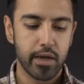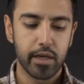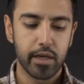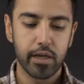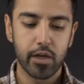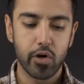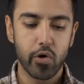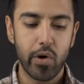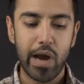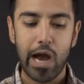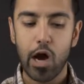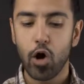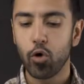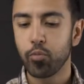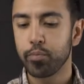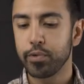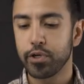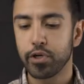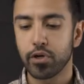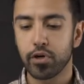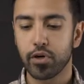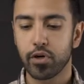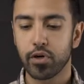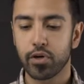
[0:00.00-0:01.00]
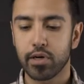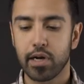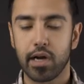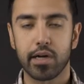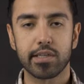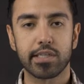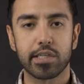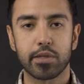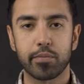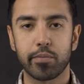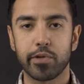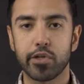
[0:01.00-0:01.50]
you know, help your
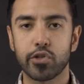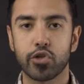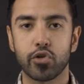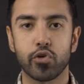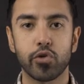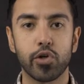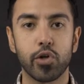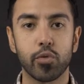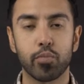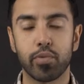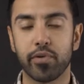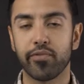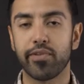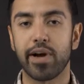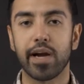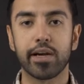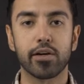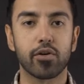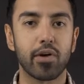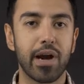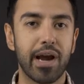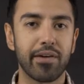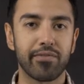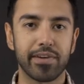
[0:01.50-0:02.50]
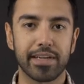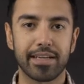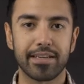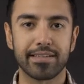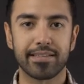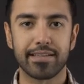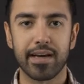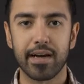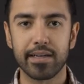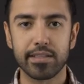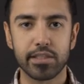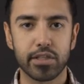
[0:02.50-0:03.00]
customers who you provide graphic
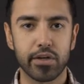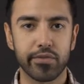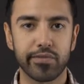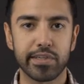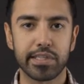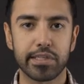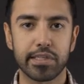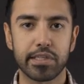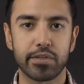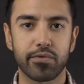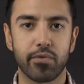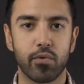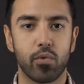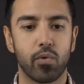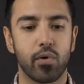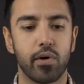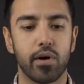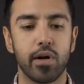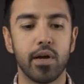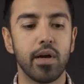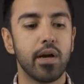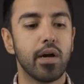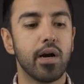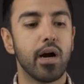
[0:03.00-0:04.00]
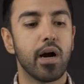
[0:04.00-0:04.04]
design services for,